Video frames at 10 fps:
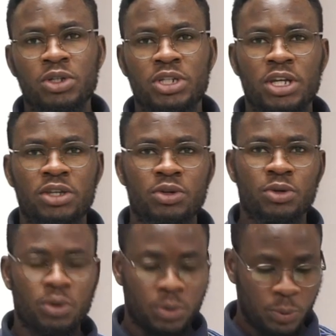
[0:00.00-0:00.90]

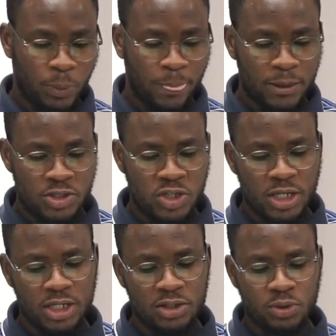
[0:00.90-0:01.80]
continue
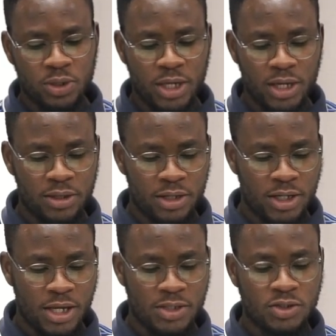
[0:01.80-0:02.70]
journeying
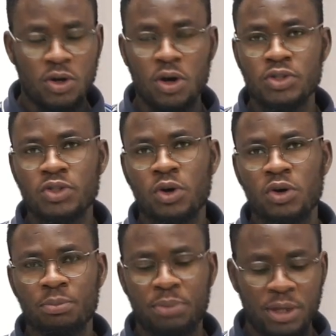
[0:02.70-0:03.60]
together as God's
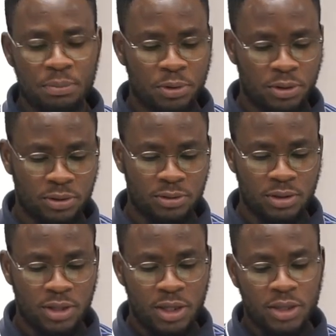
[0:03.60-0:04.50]
own
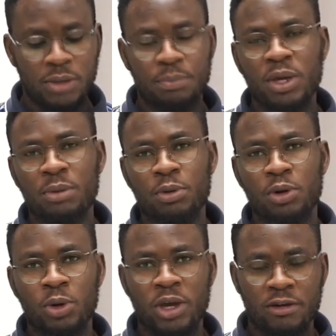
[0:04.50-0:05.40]
people, the people
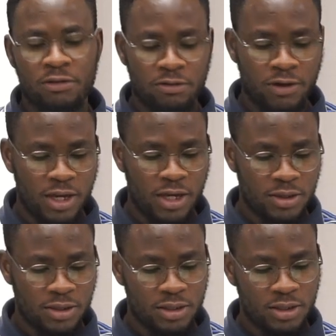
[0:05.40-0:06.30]
who have
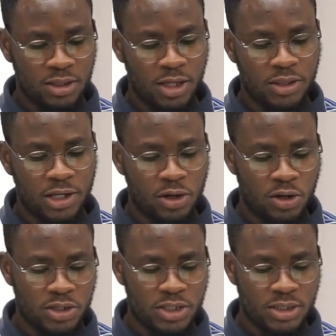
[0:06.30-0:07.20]
faith in the
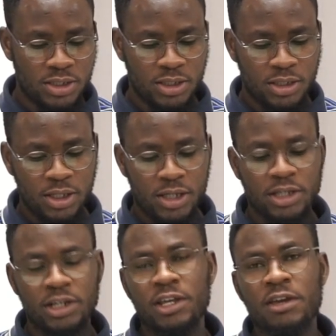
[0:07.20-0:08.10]
Lord
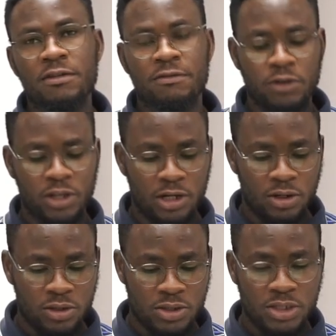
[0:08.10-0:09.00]
and live for the
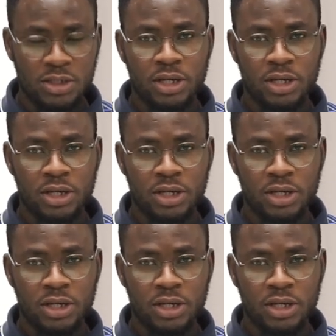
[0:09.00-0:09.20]
Lord,